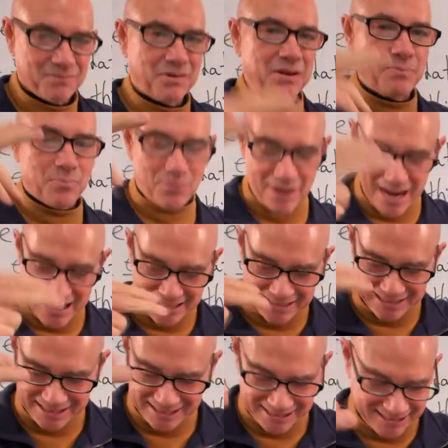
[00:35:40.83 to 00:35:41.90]
We
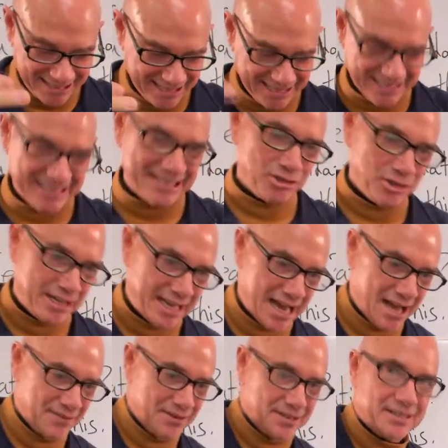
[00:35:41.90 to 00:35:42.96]
practiced it
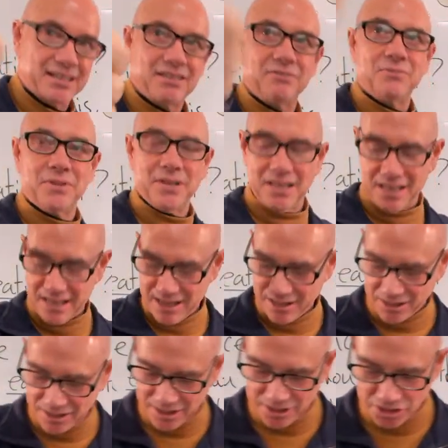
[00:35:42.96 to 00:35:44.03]
together, didn't we?
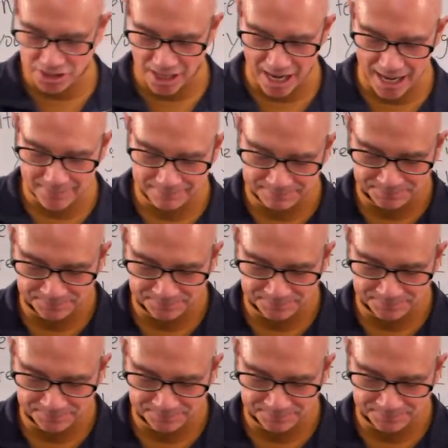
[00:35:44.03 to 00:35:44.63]
Good job.